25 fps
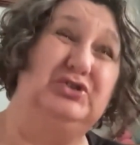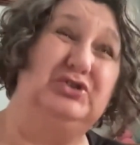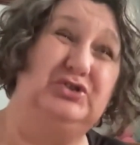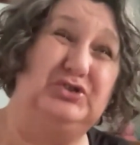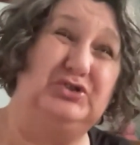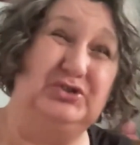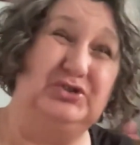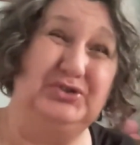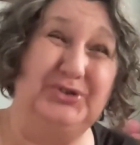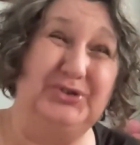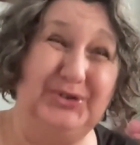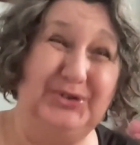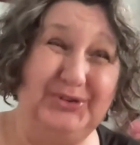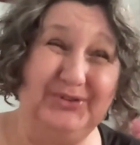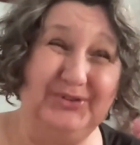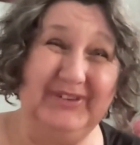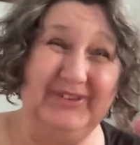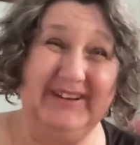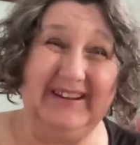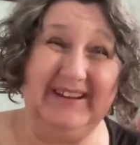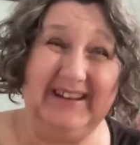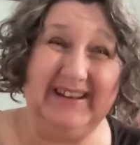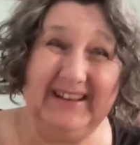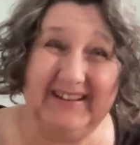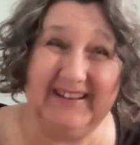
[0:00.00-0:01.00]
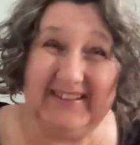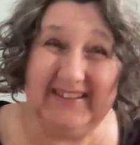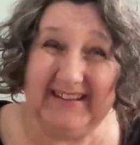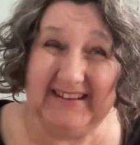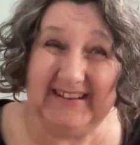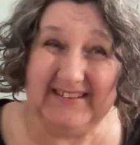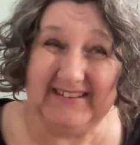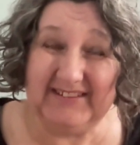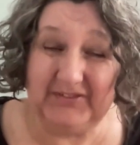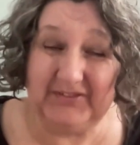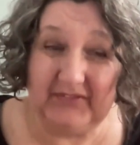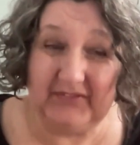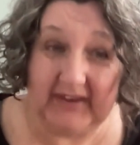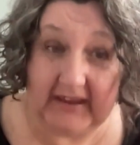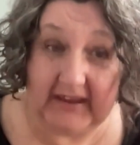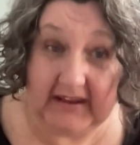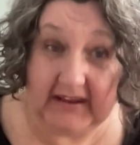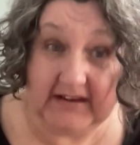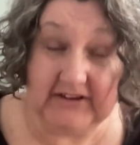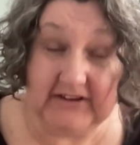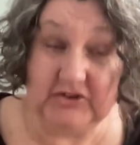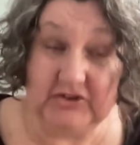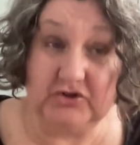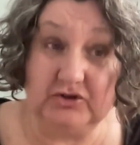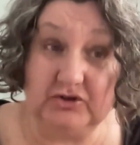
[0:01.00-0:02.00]
during this
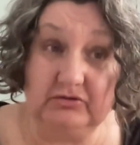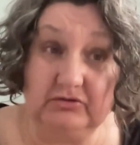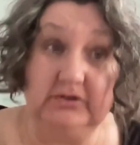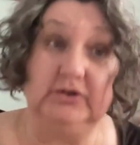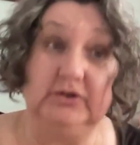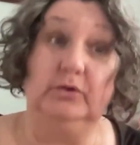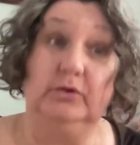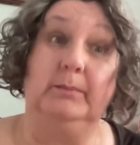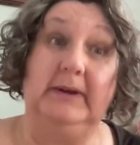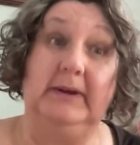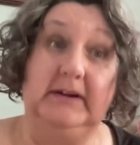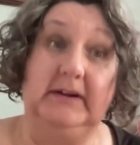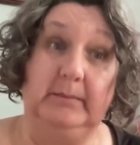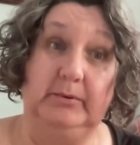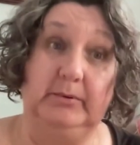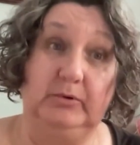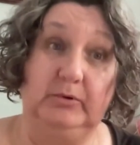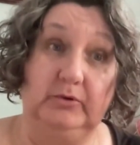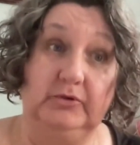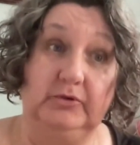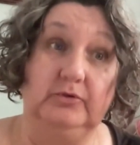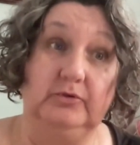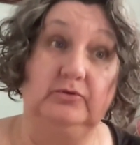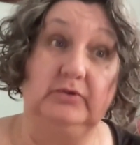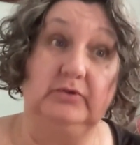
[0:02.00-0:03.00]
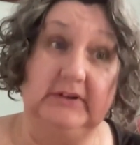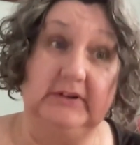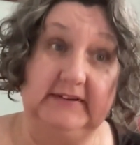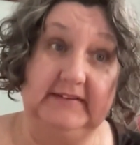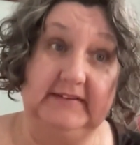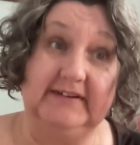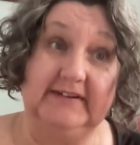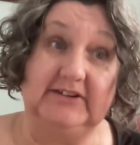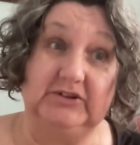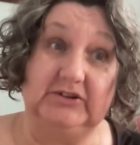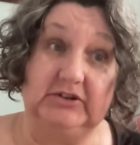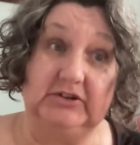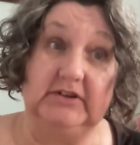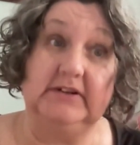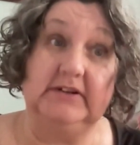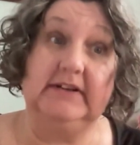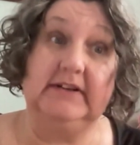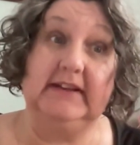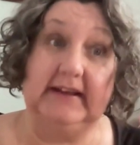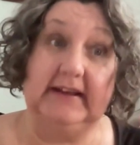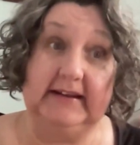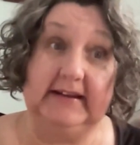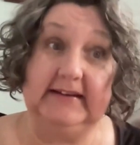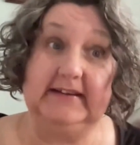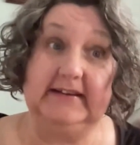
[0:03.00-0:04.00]
phase, during your menopausal transition,
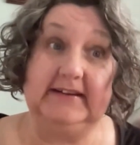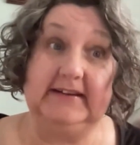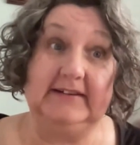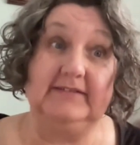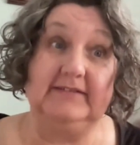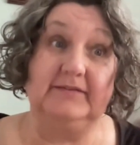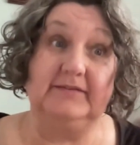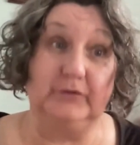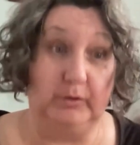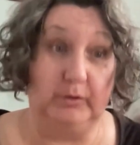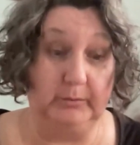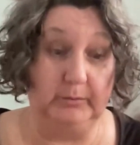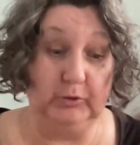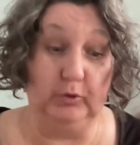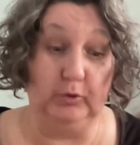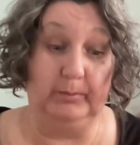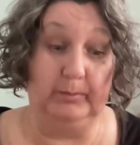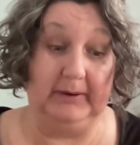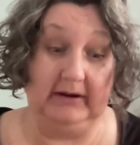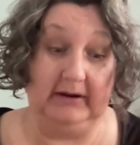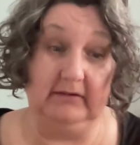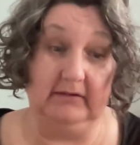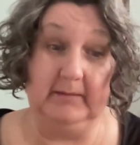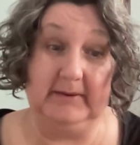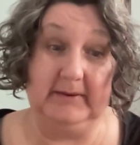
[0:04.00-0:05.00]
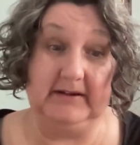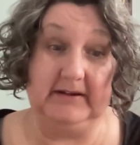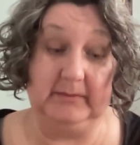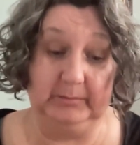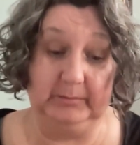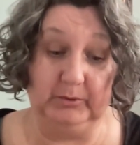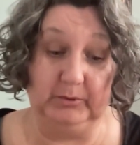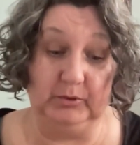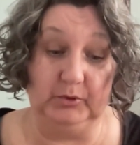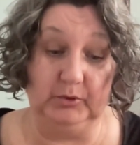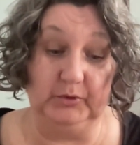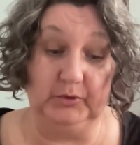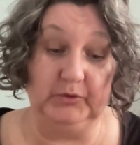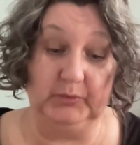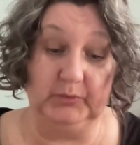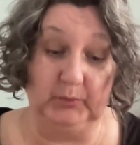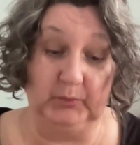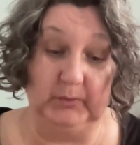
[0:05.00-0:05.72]
that is from your perimenopause,